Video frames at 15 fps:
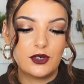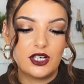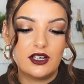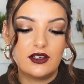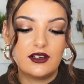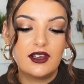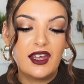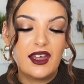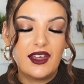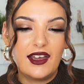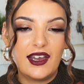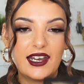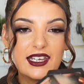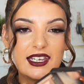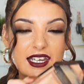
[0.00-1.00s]
one.
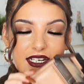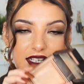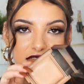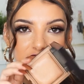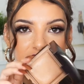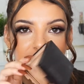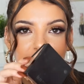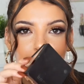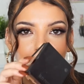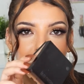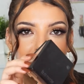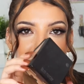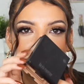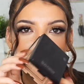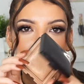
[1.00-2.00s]
And again, it doesn't
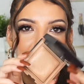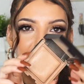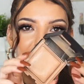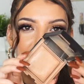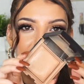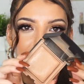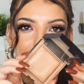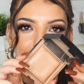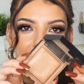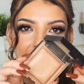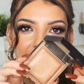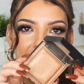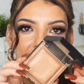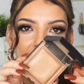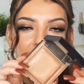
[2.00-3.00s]
leave me looking
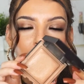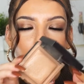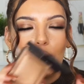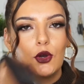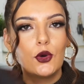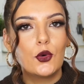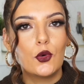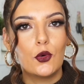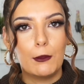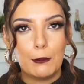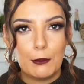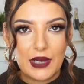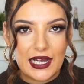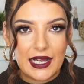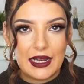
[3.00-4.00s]
flat or
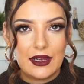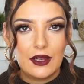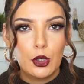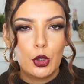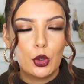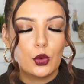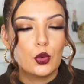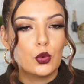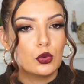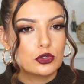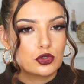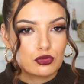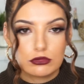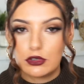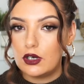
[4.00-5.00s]
matte or
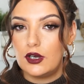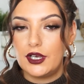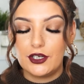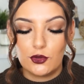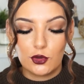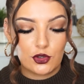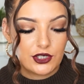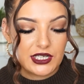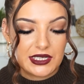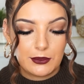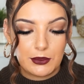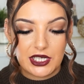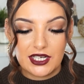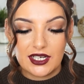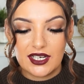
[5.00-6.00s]
dry or
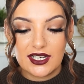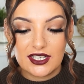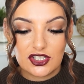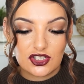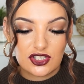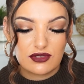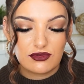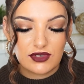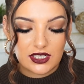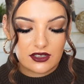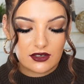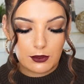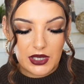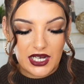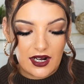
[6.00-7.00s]
crepey. It's just a really
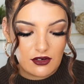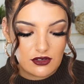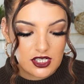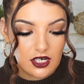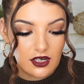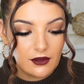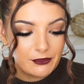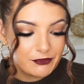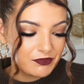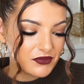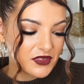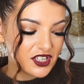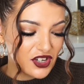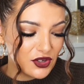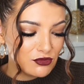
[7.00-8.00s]
good powder.
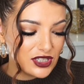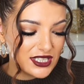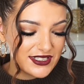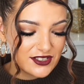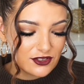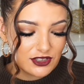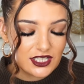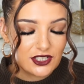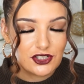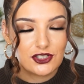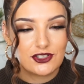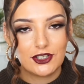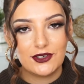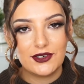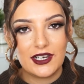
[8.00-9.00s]
I'm really sorry I
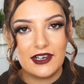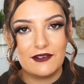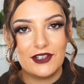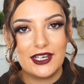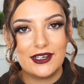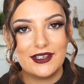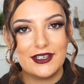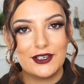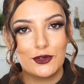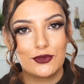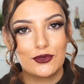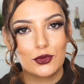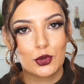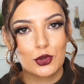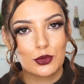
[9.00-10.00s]
don't have any
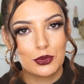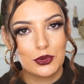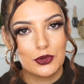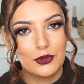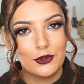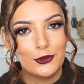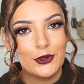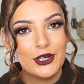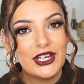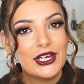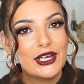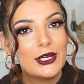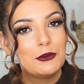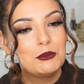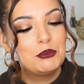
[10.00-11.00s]
affordable
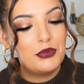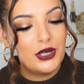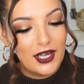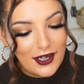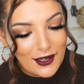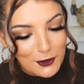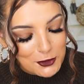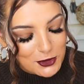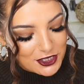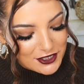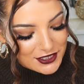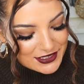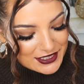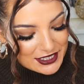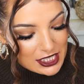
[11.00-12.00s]

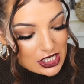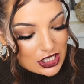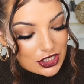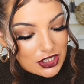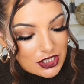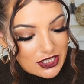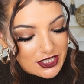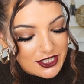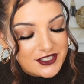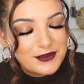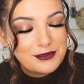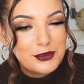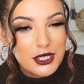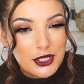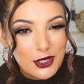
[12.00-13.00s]
powders,
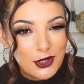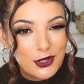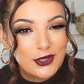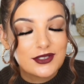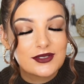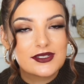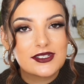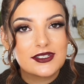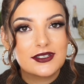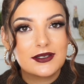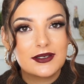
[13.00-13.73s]
just because